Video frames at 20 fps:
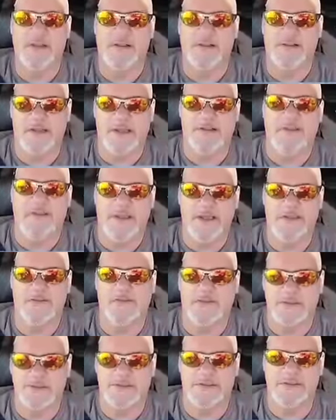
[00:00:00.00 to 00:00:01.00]
that thing
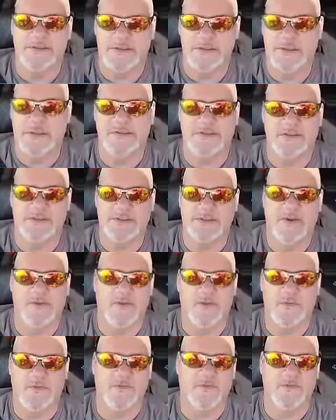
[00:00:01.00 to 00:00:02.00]
was, it was
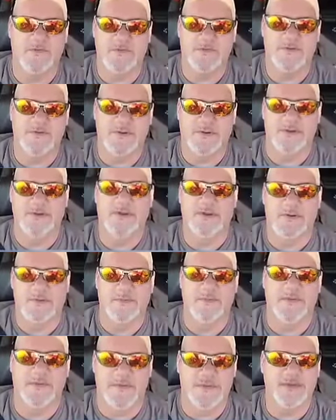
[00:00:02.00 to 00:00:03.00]
horrible.
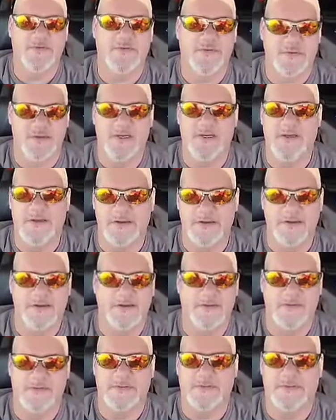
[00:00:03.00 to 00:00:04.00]
But this one here,
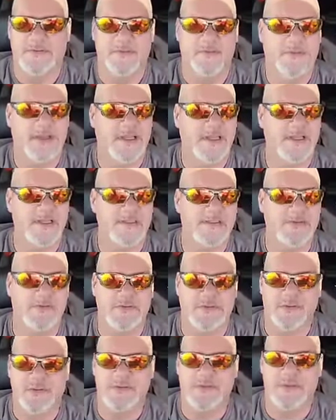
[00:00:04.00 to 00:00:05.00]
man, this is
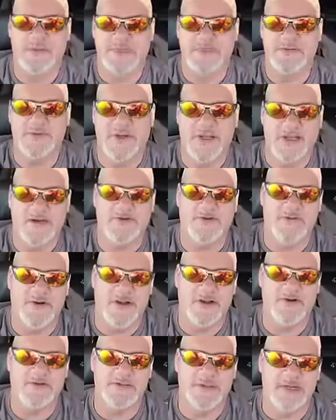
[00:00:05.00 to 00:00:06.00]
one of the best riding
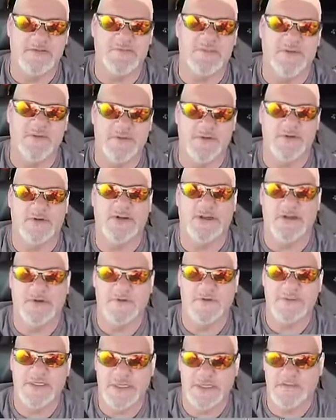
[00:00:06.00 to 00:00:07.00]
trailers I've pulled in a long
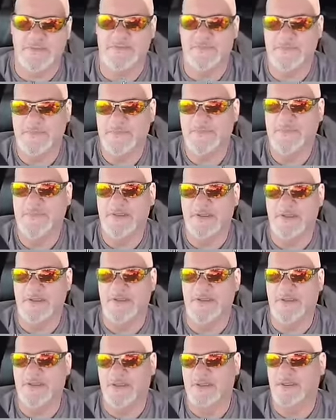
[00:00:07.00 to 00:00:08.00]
time.
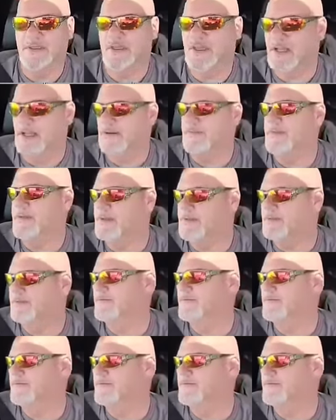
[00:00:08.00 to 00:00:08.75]
I mean,